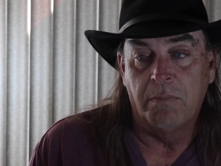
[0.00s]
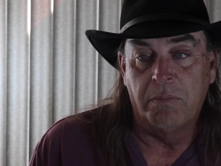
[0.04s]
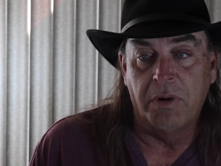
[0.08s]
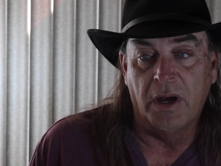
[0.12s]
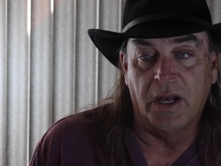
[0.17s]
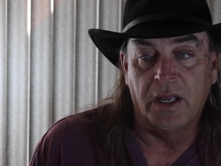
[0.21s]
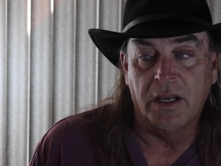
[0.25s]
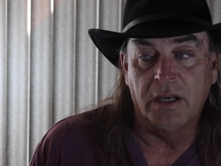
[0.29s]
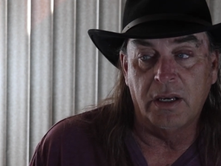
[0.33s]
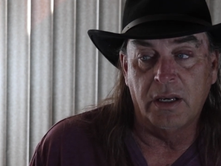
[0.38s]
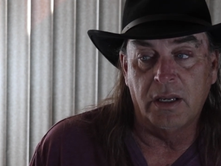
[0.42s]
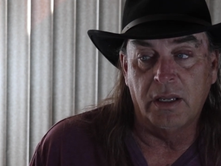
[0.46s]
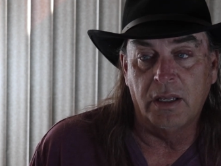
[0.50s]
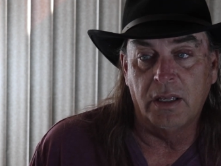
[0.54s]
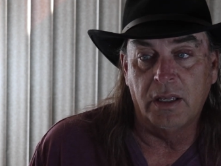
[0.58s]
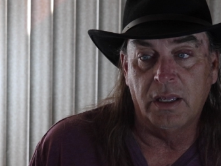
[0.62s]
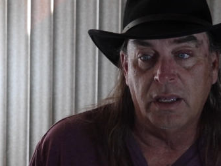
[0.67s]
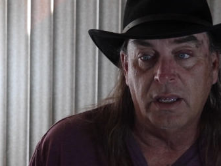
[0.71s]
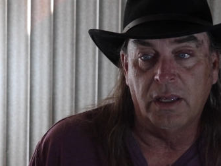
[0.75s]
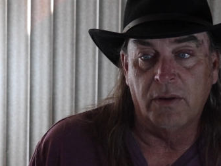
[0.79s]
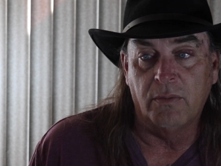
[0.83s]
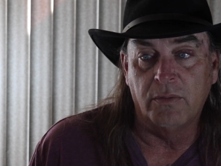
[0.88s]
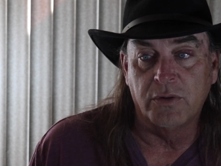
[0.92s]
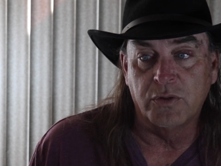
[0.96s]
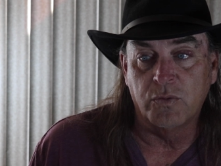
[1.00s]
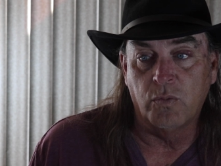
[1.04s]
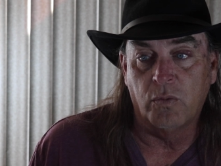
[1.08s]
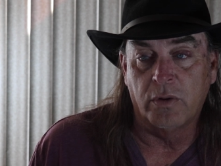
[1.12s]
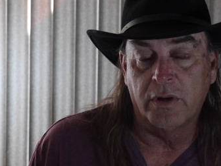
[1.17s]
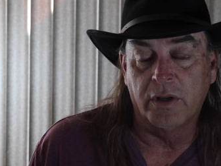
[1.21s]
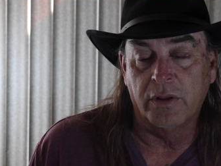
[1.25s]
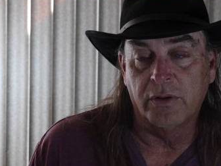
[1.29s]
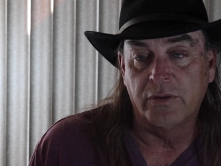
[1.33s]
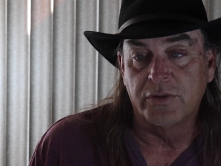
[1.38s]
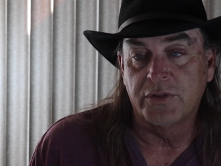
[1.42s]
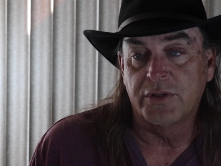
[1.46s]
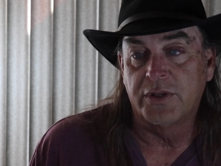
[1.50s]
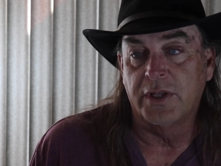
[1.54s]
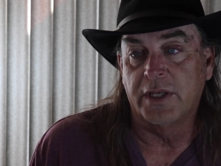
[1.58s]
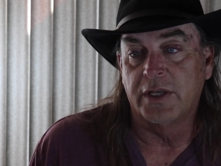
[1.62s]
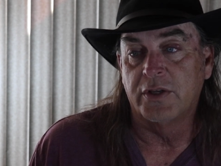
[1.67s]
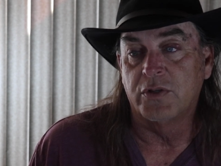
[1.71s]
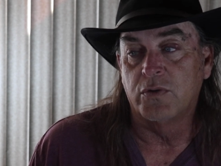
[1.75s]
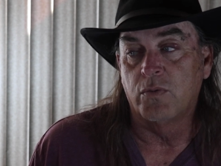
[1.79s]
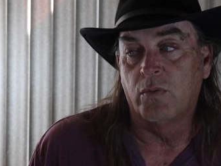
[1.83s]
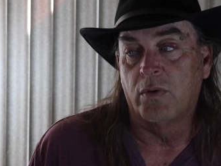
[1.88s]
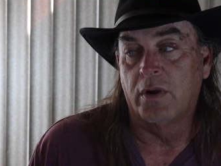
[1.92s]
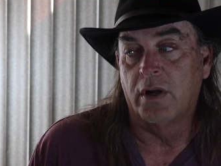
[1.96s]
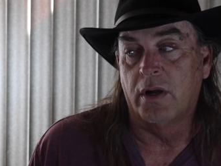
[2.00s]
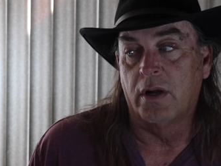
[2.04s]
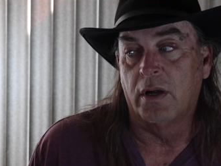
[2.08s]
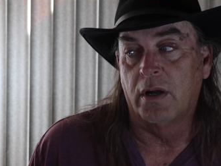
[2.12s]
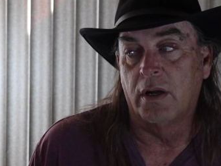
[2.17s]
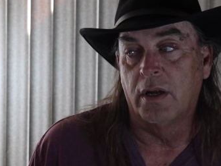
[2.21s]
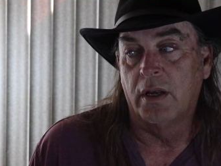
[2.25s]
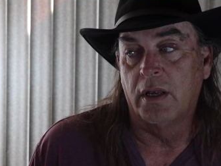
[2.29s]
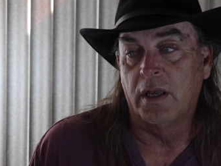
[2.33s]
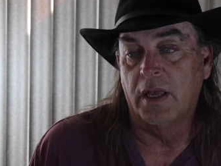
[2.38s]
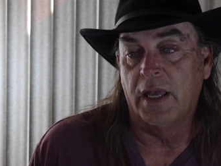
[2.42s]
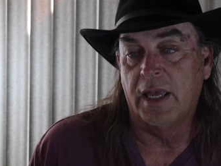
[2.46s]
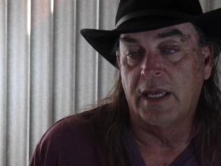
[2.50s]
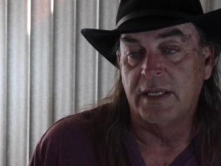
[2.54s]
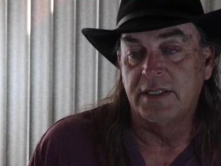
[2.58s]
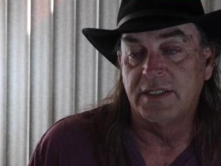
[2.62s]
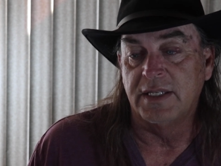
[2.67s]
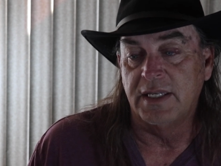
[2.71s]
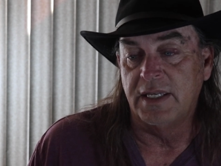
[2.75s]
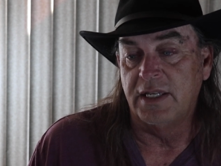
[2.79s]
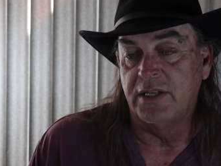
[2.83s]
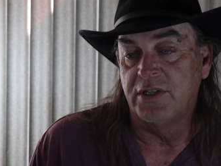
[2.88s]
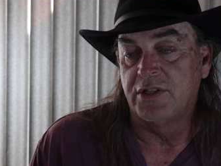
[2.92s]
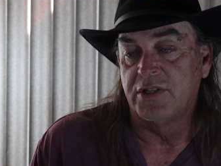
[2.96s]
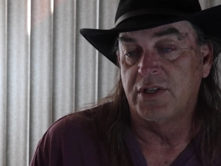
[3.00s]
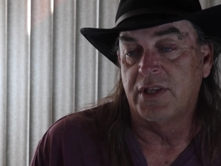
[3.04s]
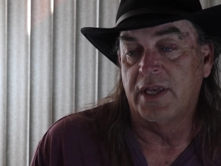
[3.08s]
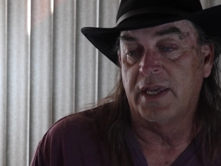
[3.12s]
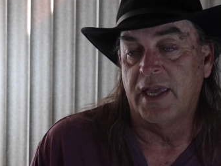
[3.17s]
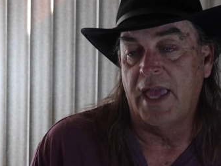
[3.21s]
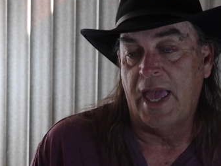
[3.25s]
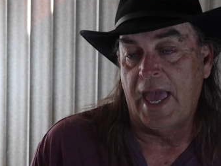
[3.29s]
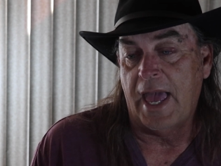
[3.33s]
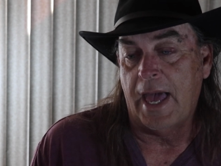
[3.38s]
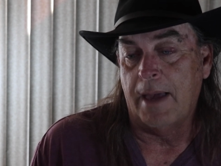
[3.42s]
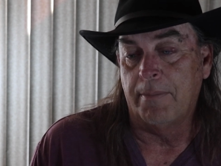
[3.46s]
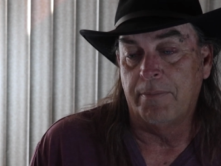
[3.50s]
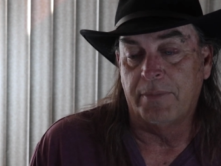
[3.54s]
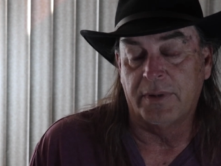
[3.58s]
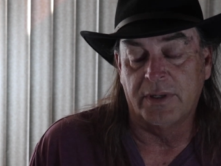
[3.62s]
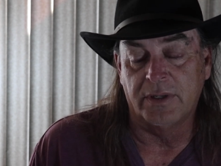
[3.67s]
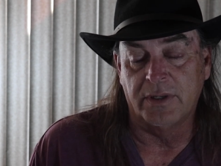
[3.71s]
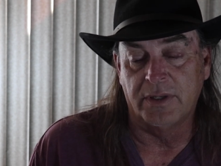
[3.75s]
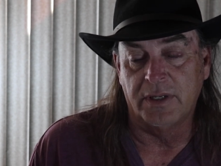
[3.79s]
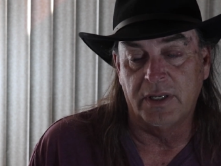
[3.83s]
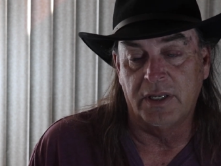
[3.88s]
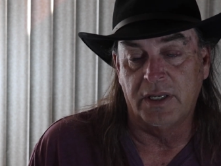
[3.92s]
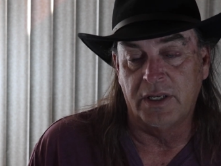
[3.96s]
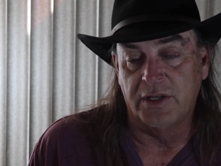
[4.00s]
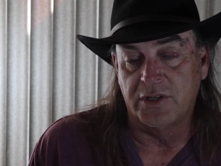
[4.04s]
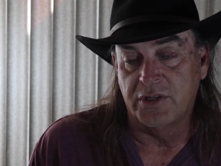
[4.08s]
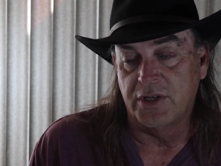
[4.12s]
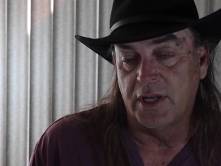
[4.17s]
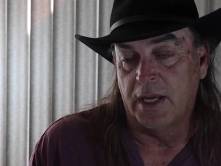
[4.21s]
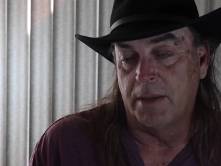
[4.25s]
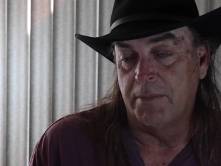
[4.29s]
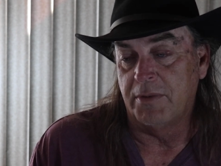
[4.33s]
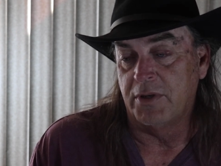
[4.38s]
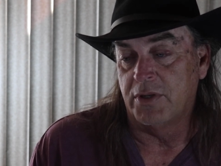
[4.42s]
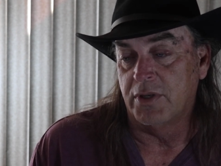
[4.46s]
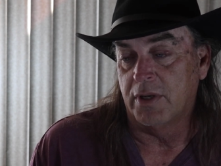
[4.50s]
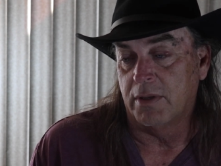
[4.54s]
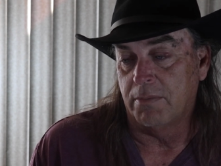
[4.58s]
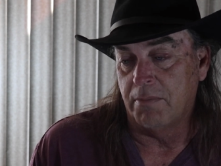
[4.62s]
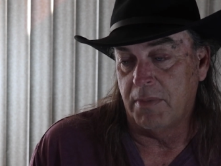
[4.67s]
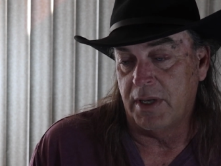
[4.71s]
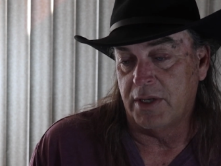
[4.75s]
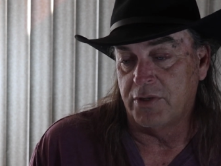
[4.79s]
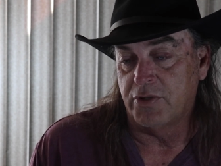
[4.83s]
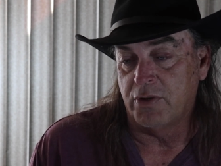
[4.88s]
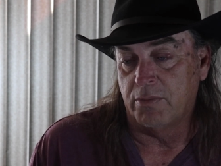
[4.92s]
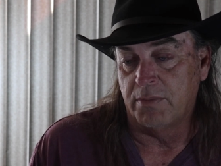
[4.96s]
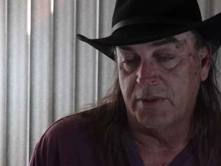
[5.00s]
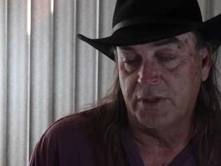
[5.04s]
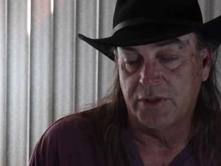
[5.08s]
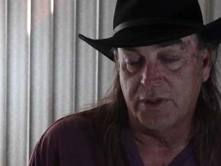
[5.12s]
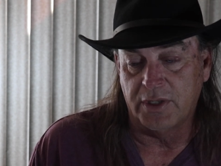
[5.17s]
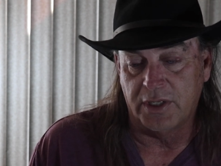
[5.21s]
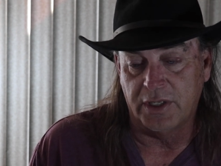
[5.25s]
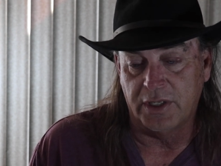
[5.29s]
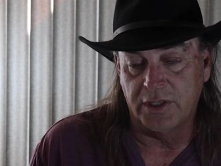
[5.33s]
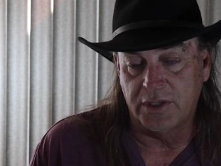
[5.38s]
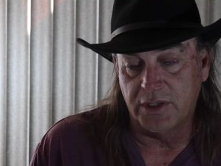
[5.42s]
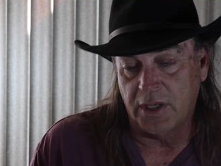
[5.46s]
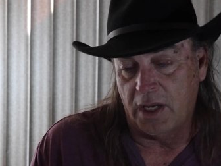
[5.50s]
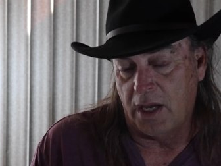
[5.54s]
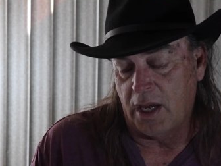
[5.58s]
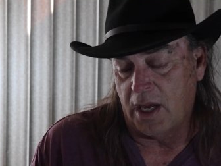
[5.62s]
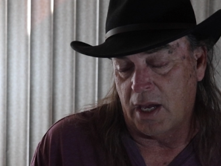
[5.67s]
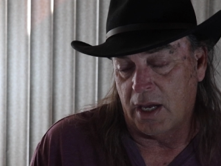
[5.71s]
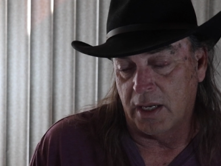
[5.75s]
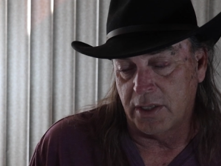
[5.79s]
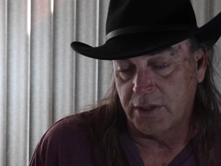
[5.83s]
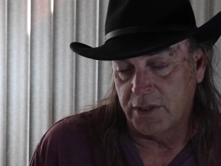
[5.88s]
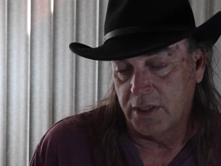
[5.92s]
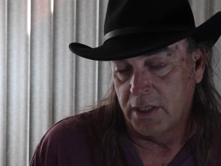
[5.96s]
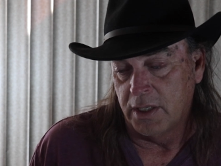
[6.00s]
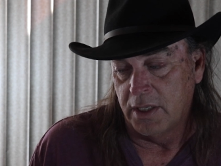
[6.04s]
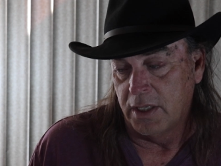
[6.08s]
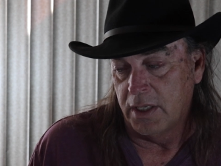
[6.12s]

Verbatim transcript: But it was one of those things where as each thing happened, each time he took measurements and he talked,